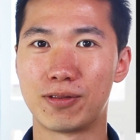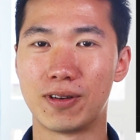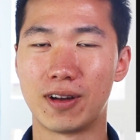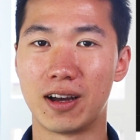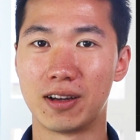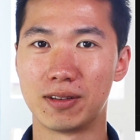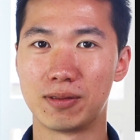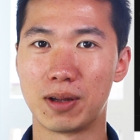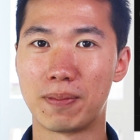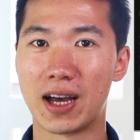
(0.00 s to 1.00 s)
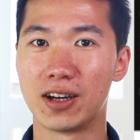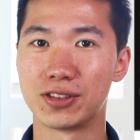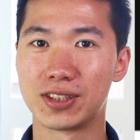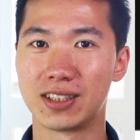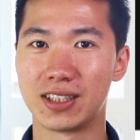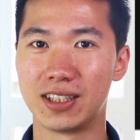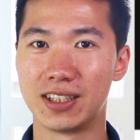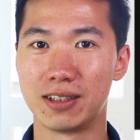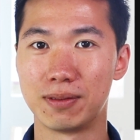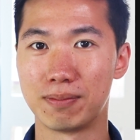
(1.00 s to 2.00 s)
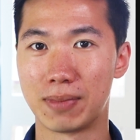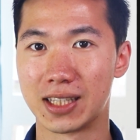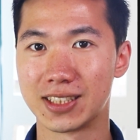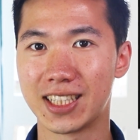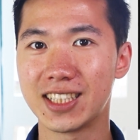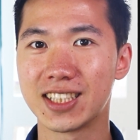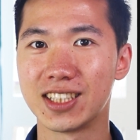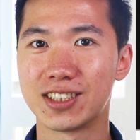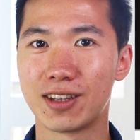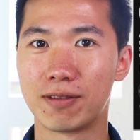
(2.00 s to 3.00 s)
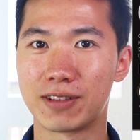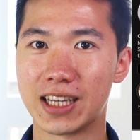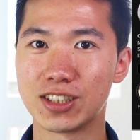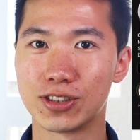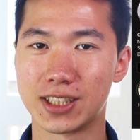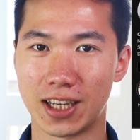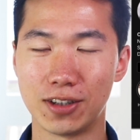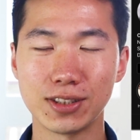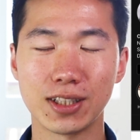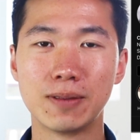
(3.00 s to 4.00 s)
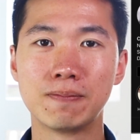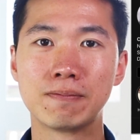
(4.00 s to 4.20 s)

about the metastasis of cancer cells,